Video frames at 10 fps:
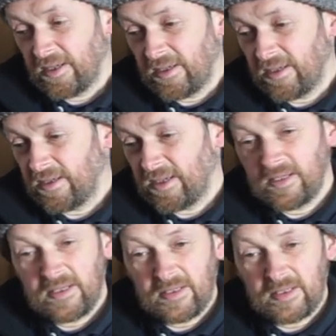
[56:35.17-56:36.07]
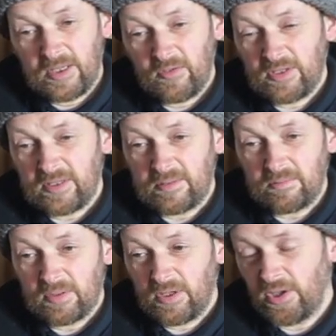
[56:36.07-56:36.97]
uh, anything and everything
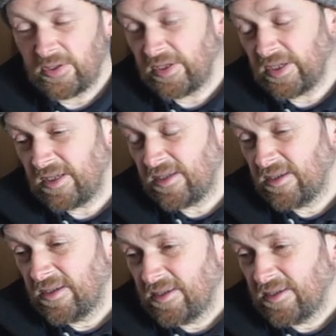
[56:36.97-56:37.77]
cutlery